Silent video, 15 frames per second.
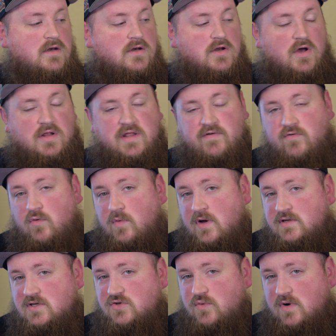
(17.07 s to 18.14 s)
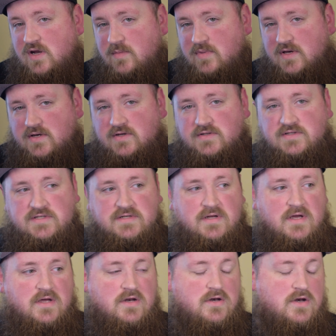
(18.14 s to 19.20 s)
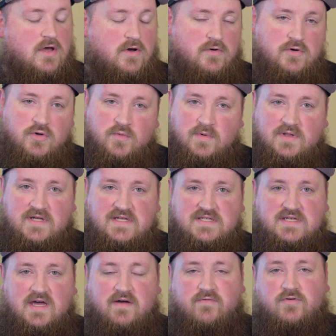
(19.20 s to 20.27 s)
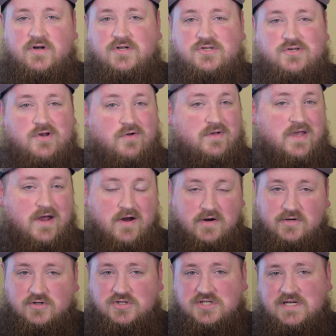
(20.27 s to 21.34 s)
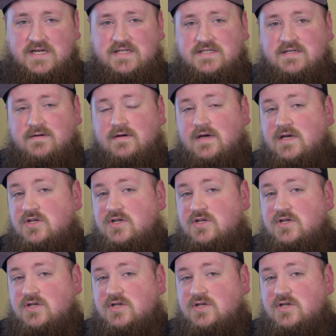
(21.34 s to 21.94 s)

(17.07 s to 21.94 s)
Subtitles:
No level 1 to 20 builds, no new release coverage, no character sheets,